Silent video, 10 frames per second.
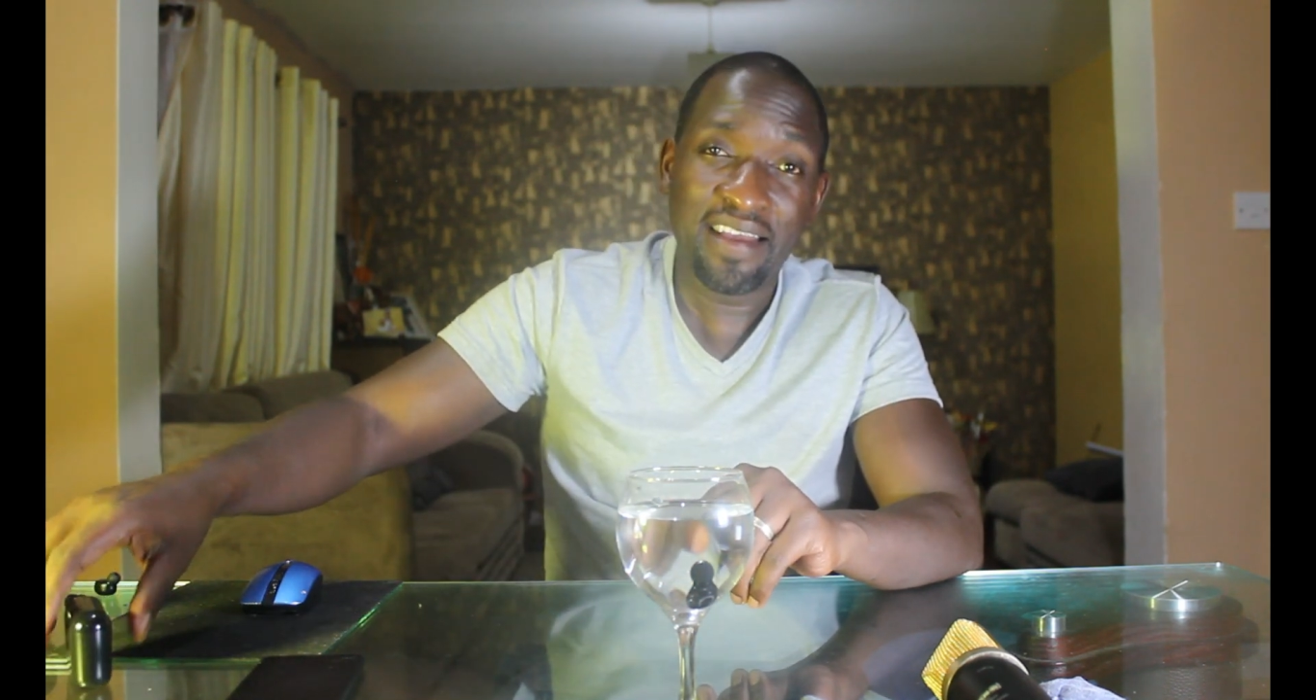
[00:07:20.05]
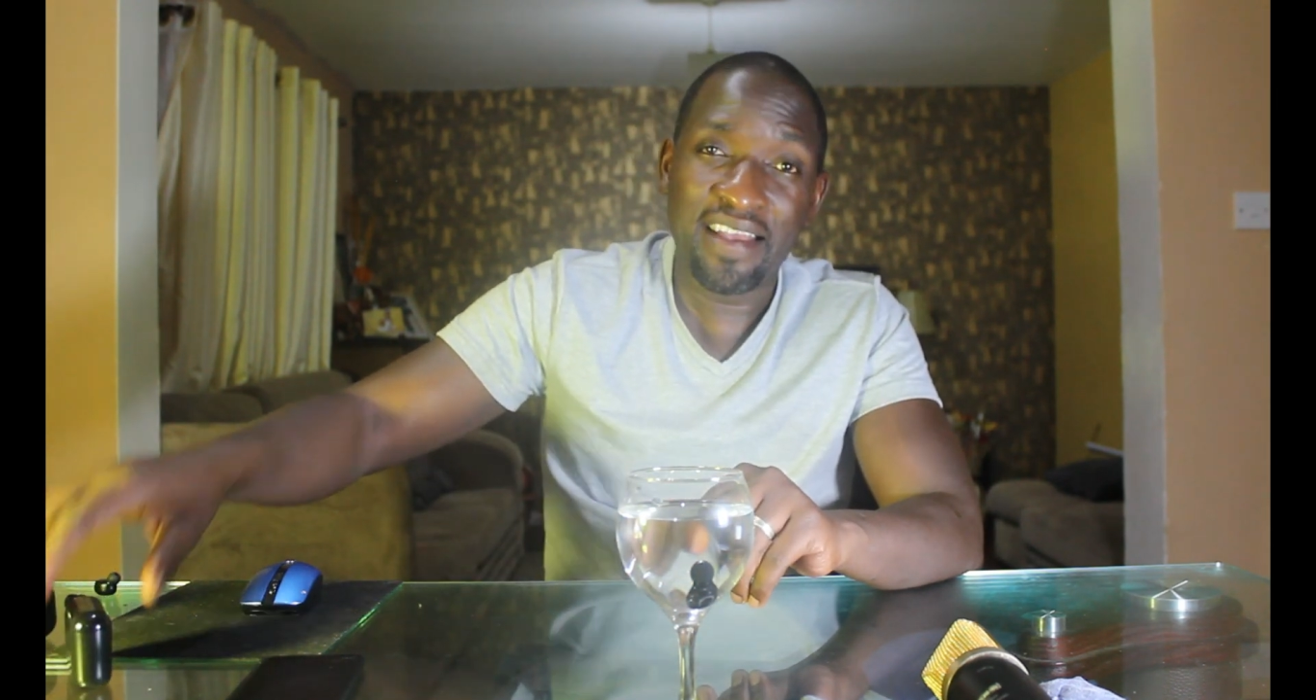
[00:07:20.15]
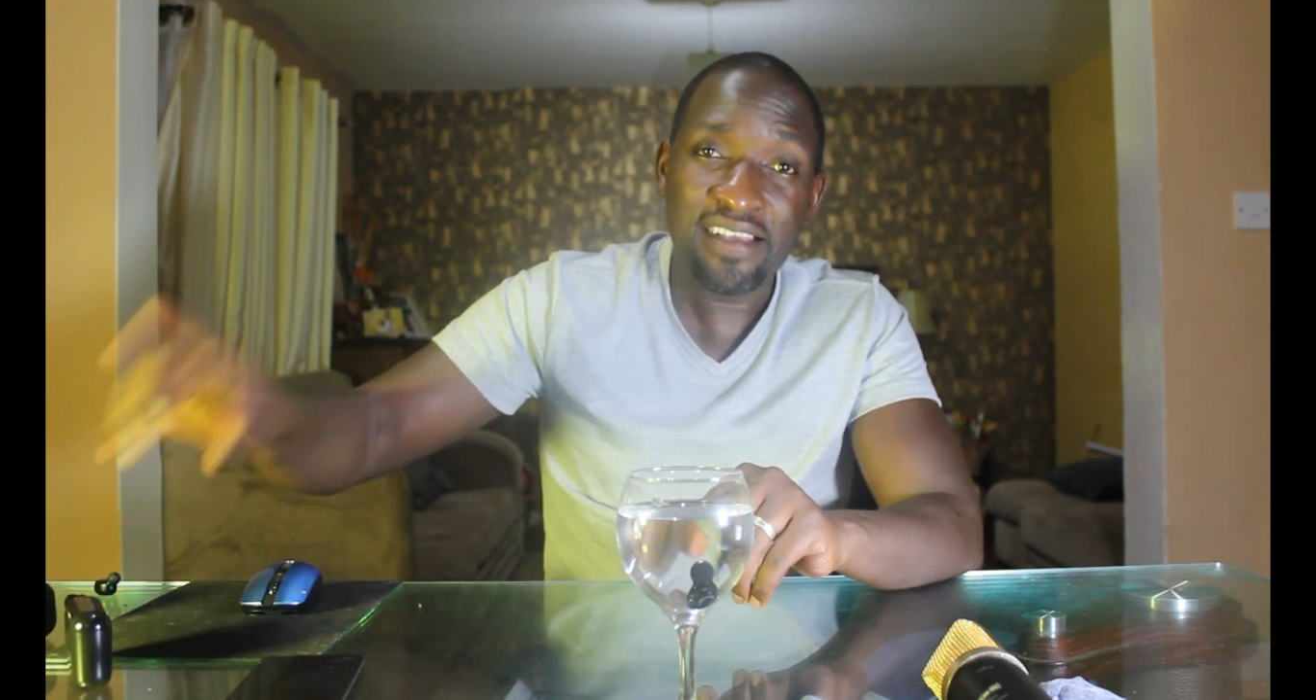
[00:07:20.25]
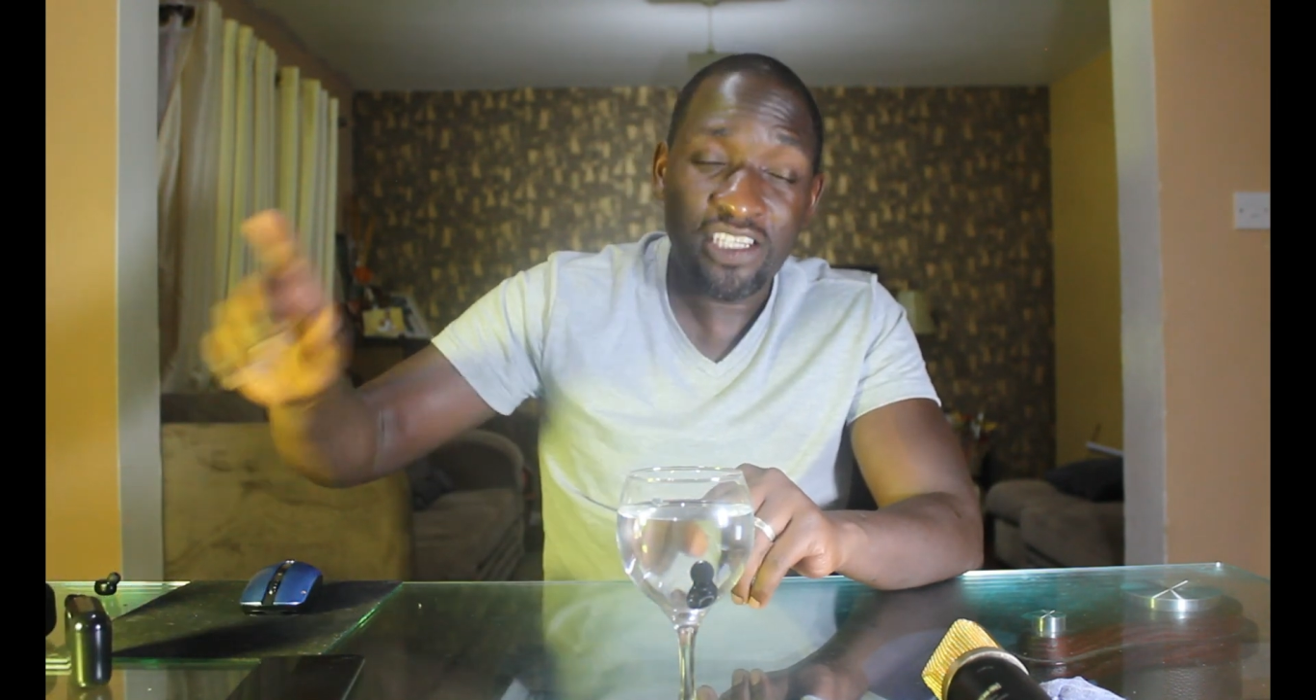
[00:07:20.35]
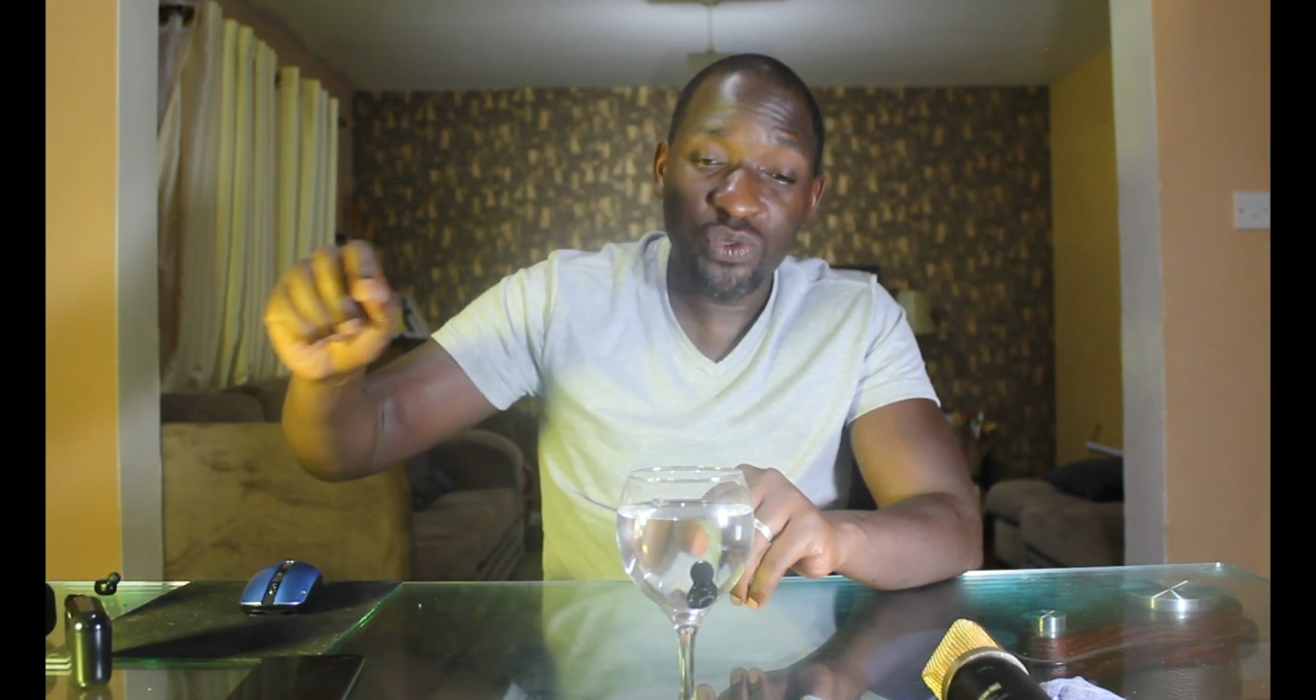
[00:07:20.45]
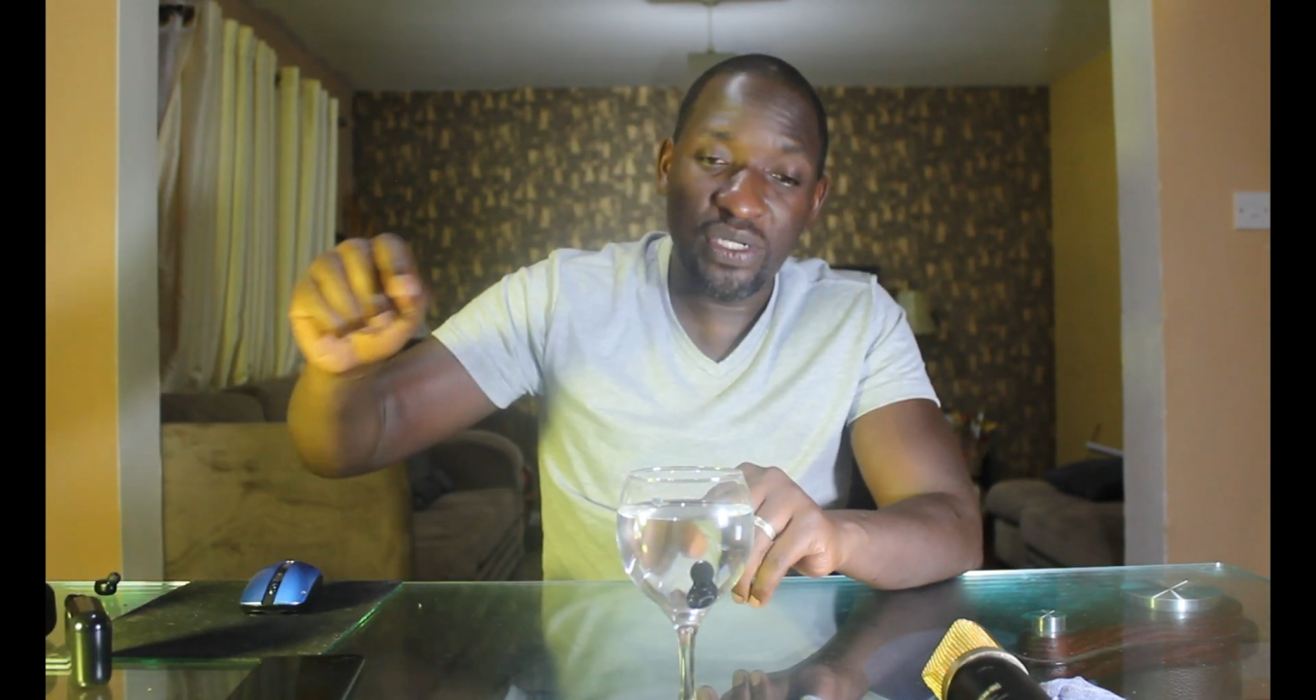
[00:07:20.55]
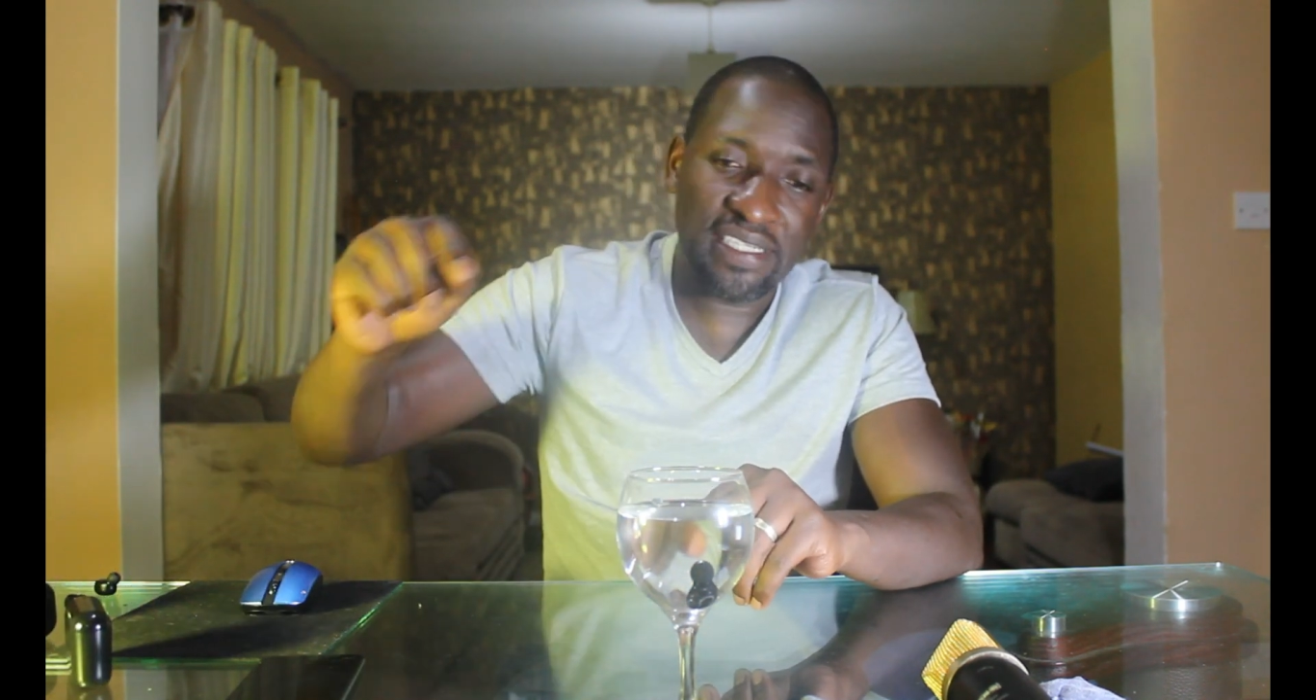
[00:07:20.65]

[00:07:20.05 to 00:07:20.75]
and just do